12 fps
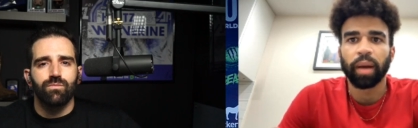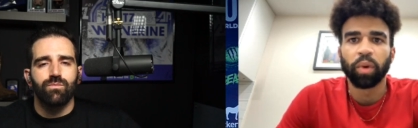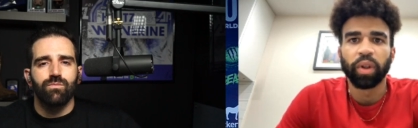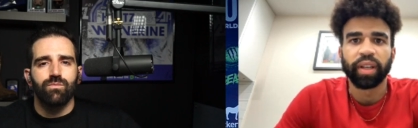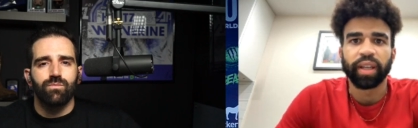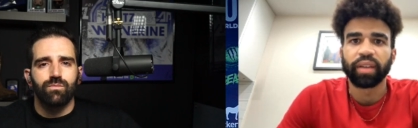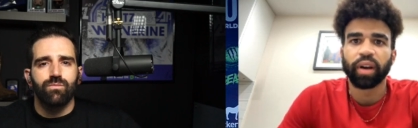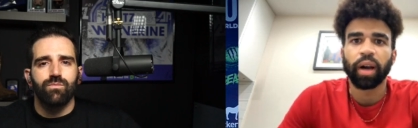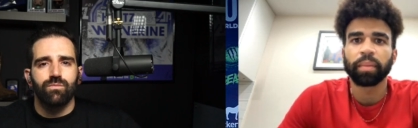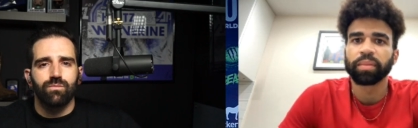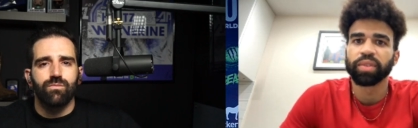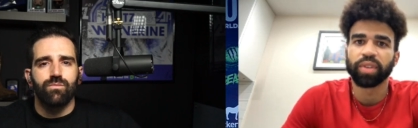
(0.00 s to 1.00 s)
Speaker 1: I'm willing to give
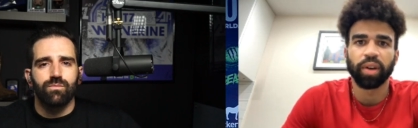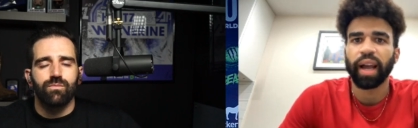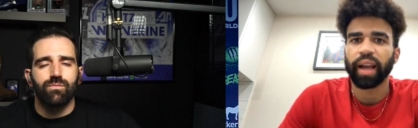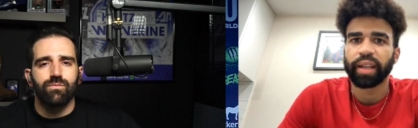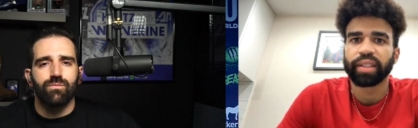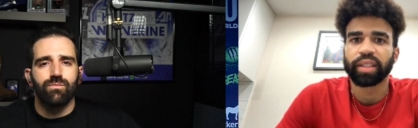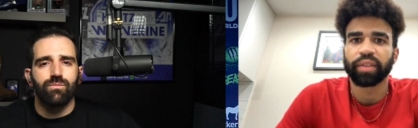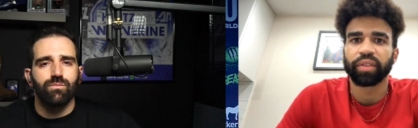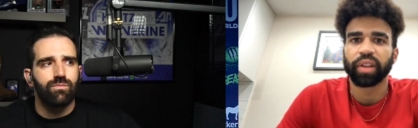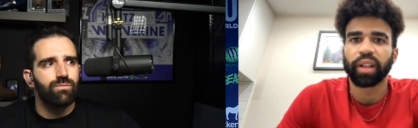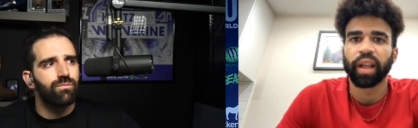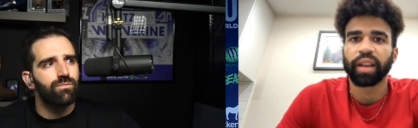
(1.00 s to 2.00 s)
up. So yeah, it's
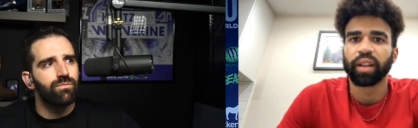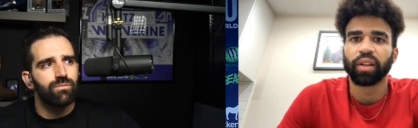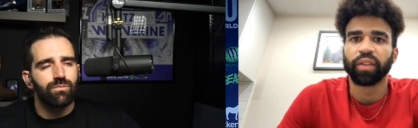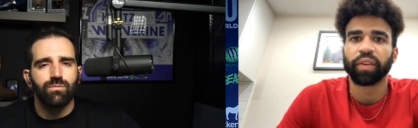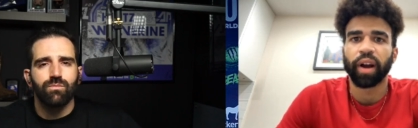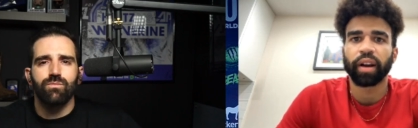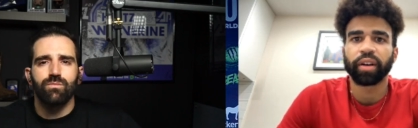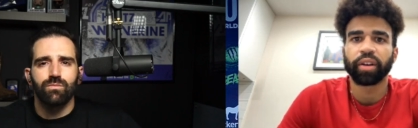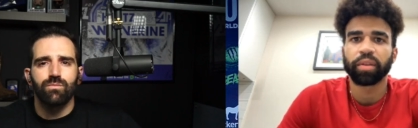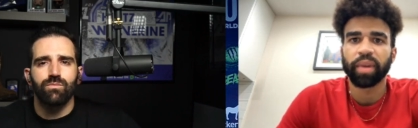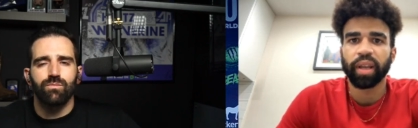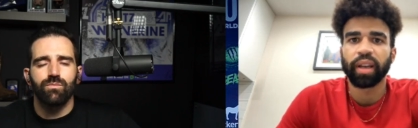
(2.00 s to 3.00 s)
definitely light a little fire
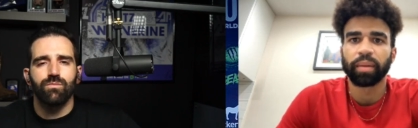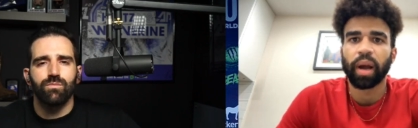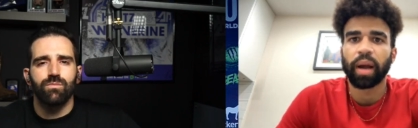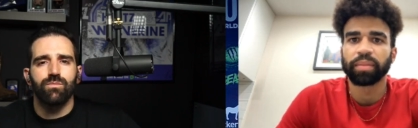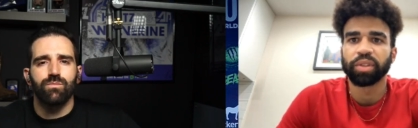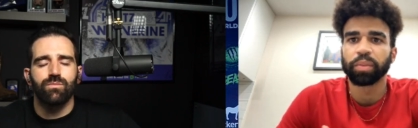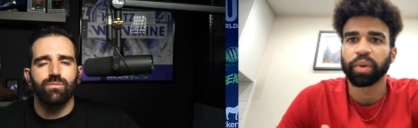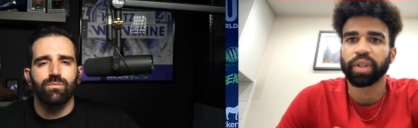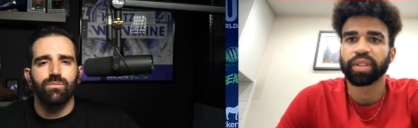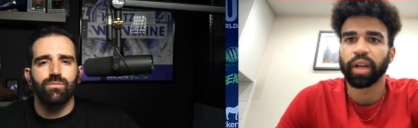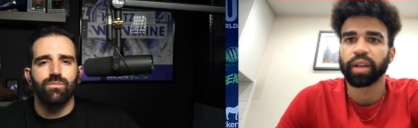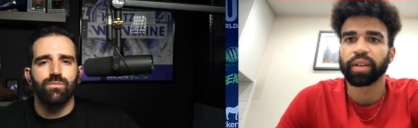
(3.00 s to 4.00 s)
under me, and I'm I'm super
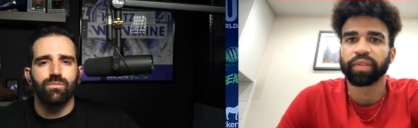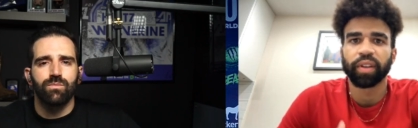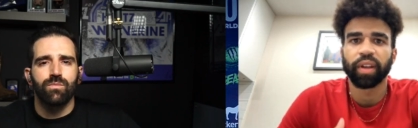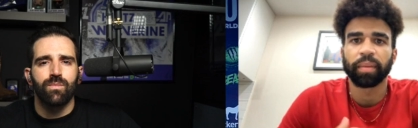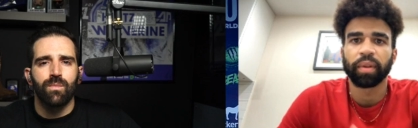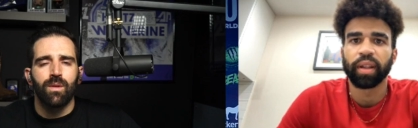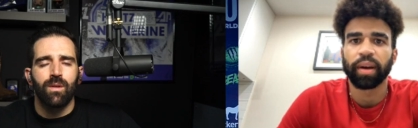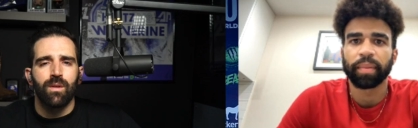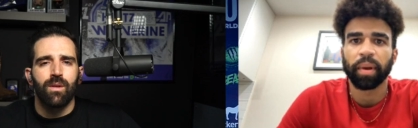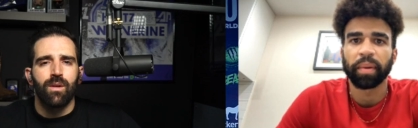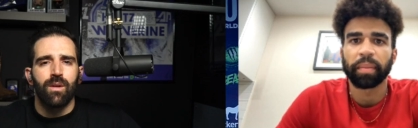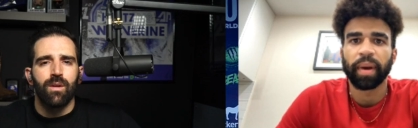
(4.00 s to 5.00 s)
excited for the, the
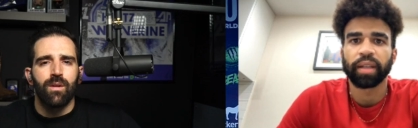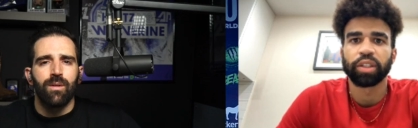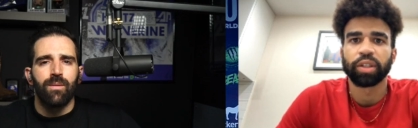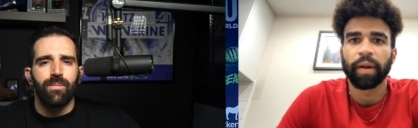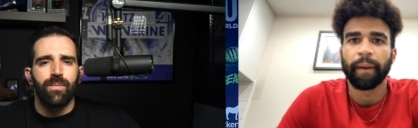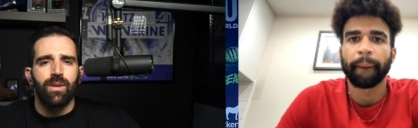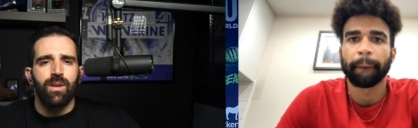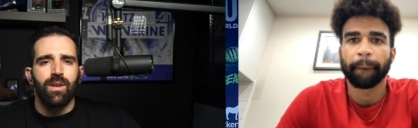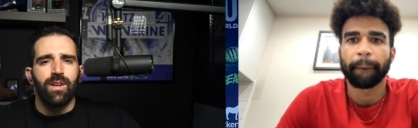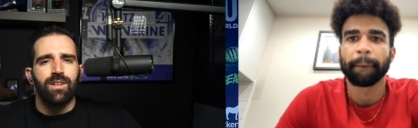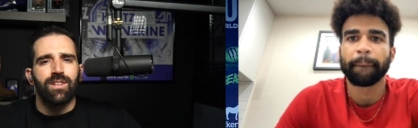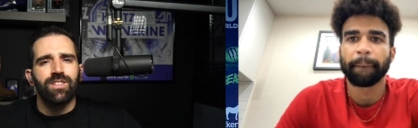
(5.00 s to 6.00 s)
upcoming match.
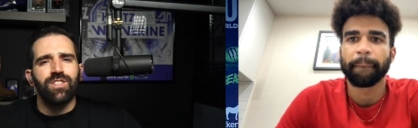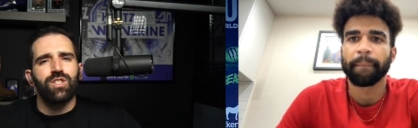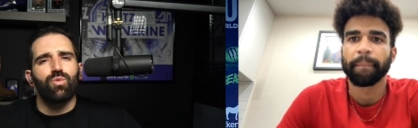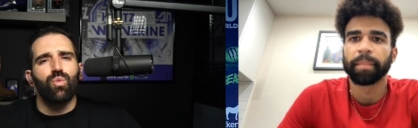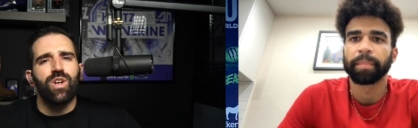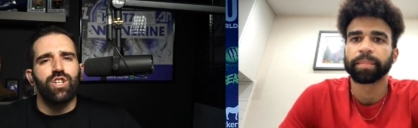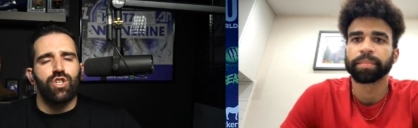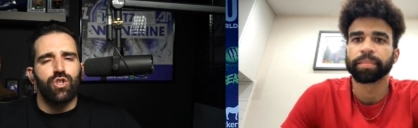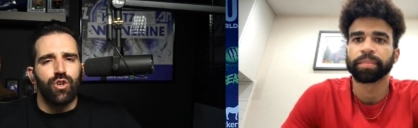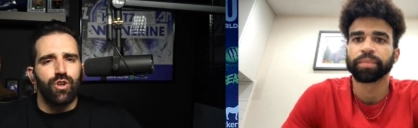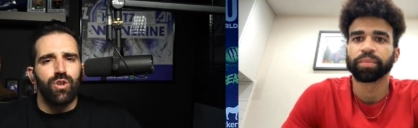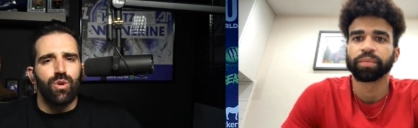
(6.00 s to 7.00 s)
Speaker 2: Does it just
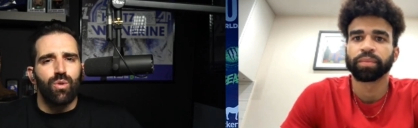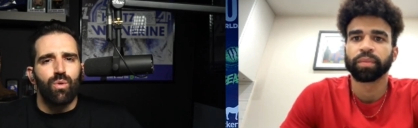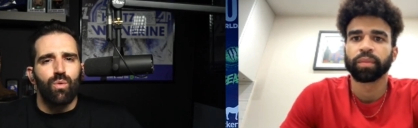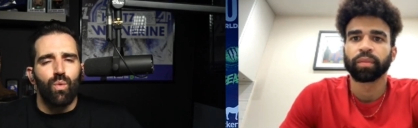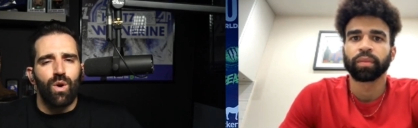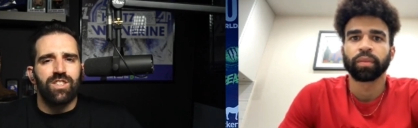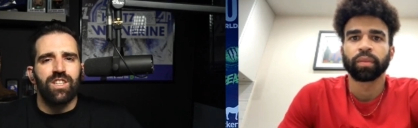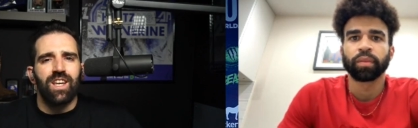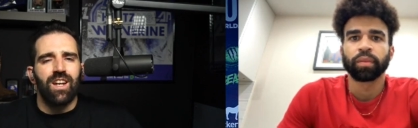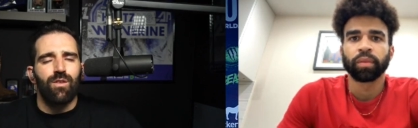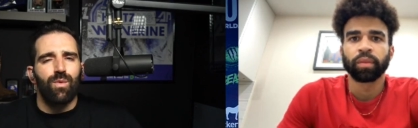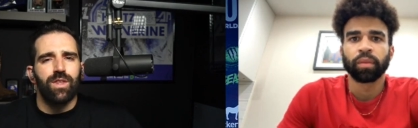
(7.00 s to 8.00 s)
reassure you once
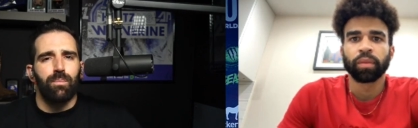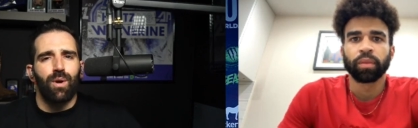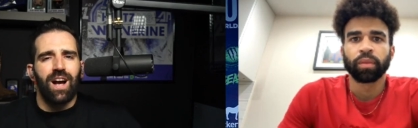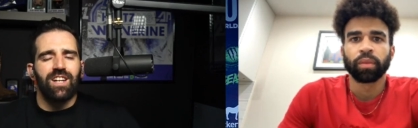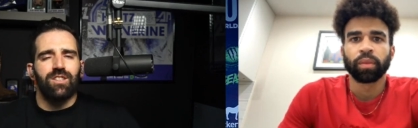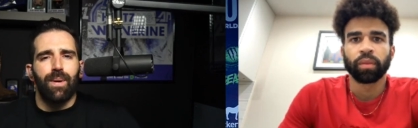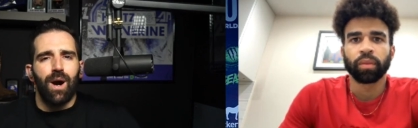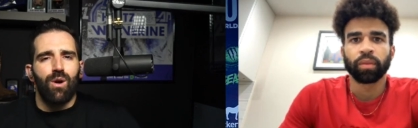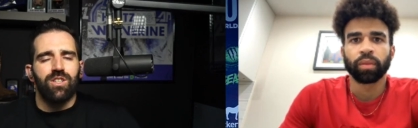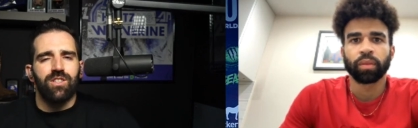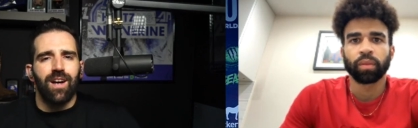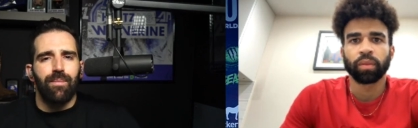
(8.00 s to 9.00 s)
again of what the brass of
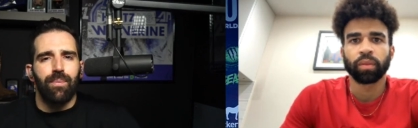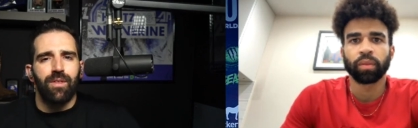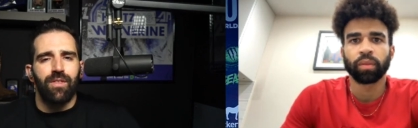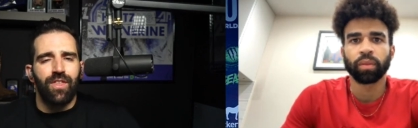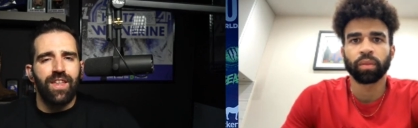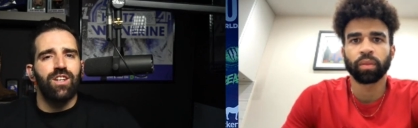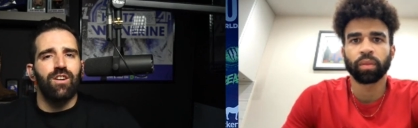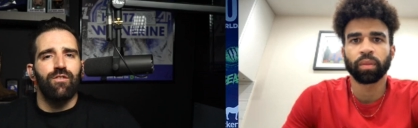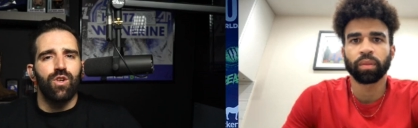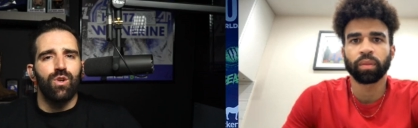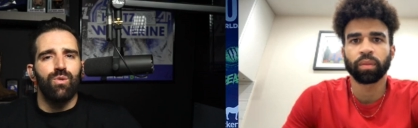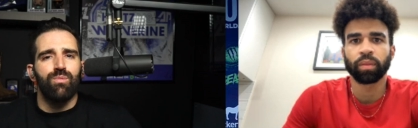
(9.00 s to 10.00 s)
Power Slap think of
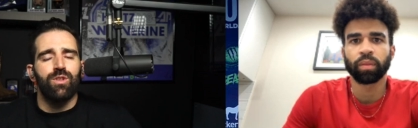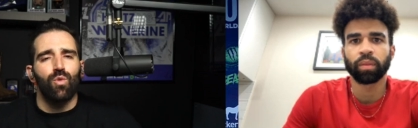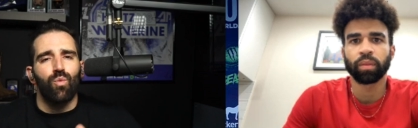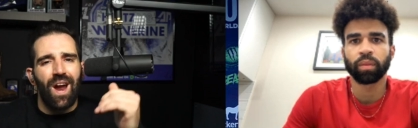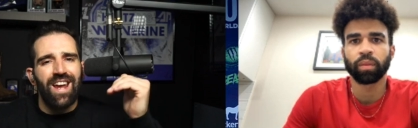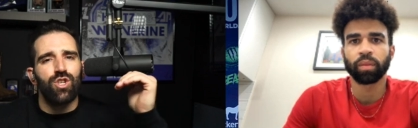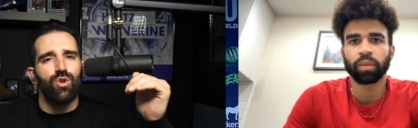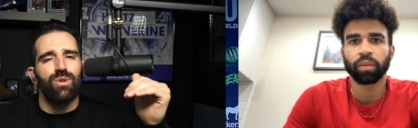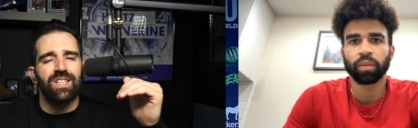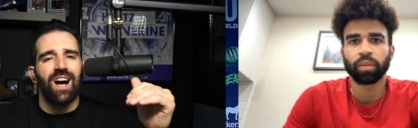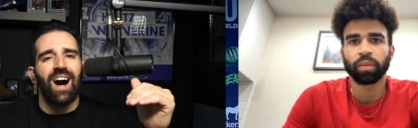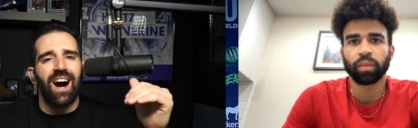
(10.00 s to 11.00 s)
you to rank you
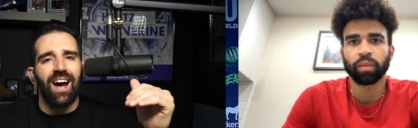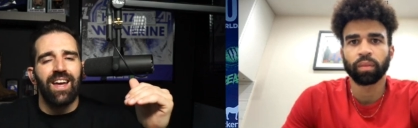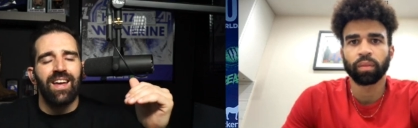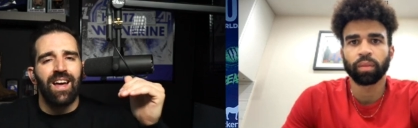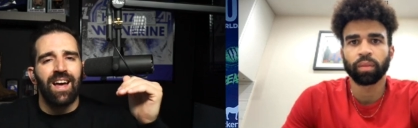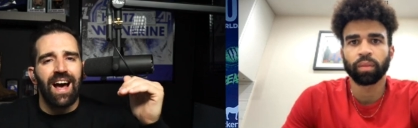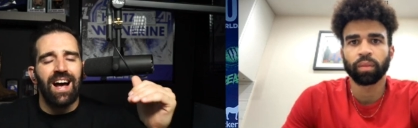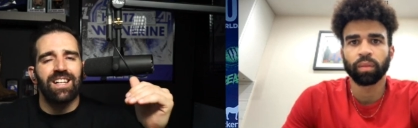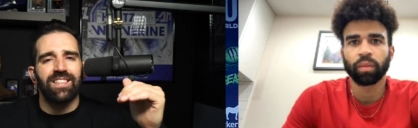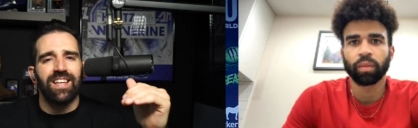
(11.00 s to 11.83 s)
as high as